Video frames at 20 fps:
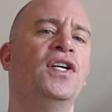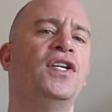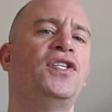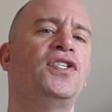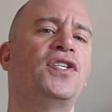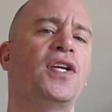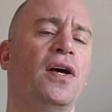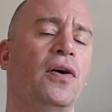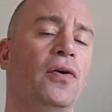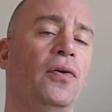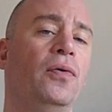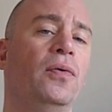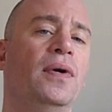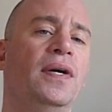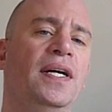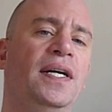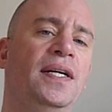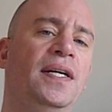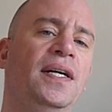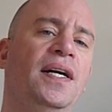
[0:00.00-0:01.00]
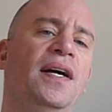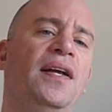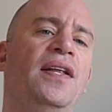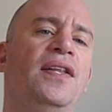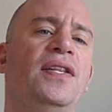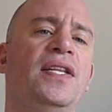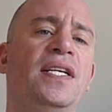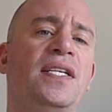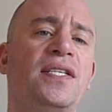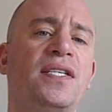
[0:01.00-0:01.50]
So
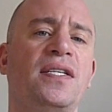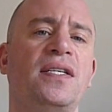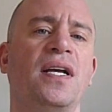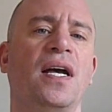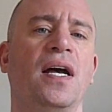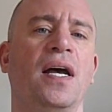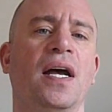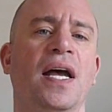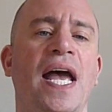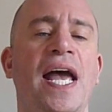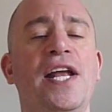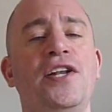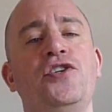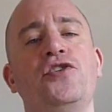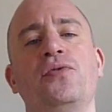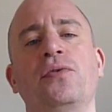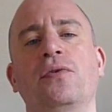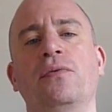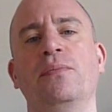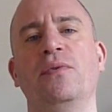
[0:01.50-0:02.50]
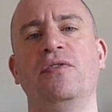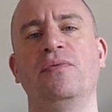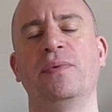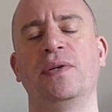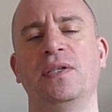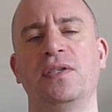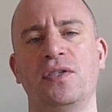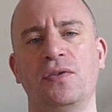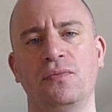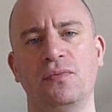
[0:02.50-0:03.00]
this head trill
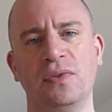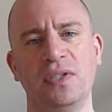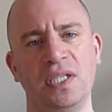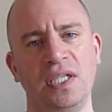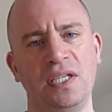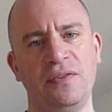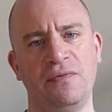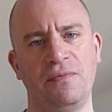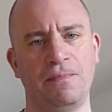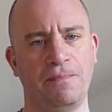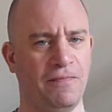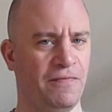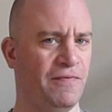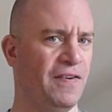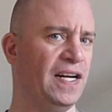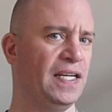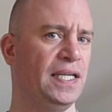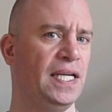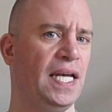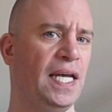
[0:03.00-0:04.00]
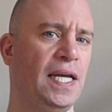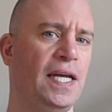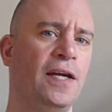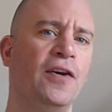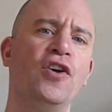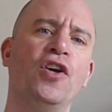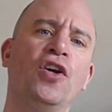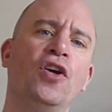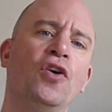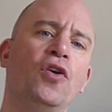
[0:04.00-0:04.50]
movement is a really funky,
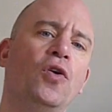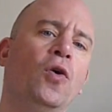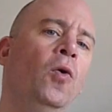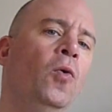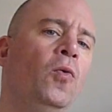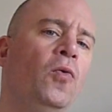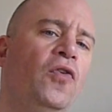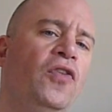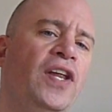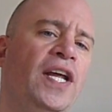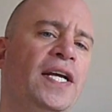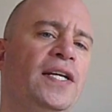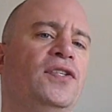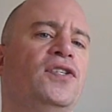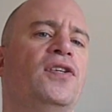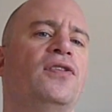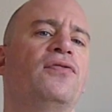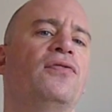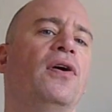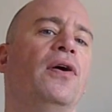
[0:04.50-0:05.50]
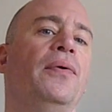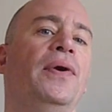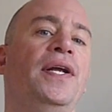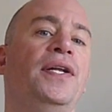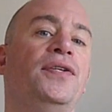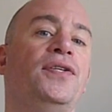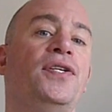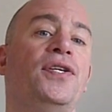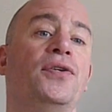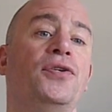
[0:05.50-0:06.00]
cool thing to throw
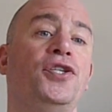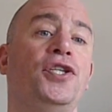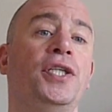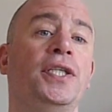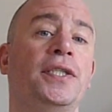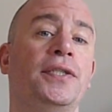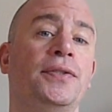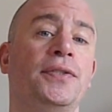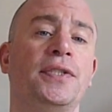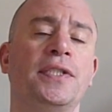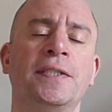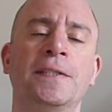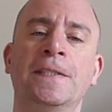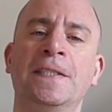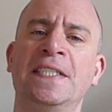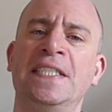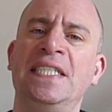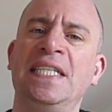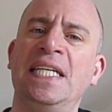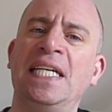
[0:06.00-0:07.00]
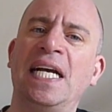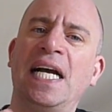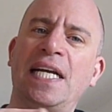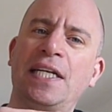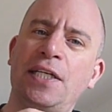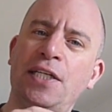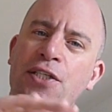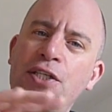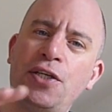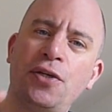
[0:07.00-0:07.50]
into your tunes and
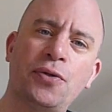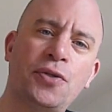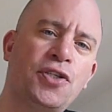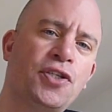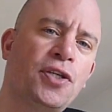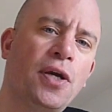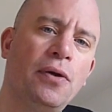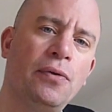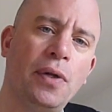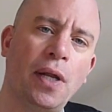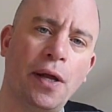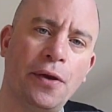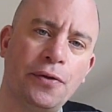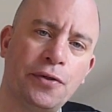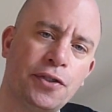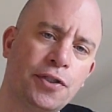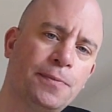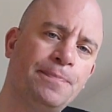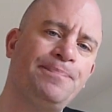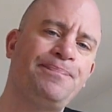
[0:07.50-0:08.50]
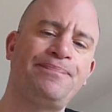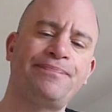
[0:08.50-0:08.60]
into your solos.